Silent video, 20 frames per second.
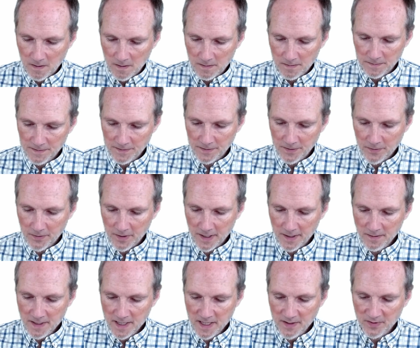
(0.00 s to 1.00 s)
So
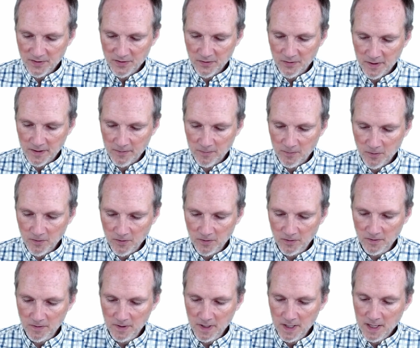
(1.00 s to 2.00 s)
unlike majority
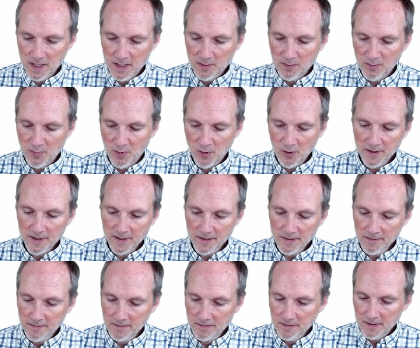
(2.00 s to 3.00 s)
rule,
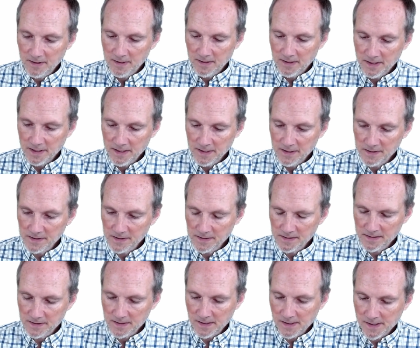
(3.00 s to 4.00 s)
Borda
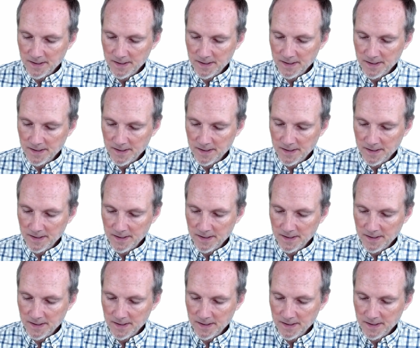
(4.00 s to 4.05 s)
is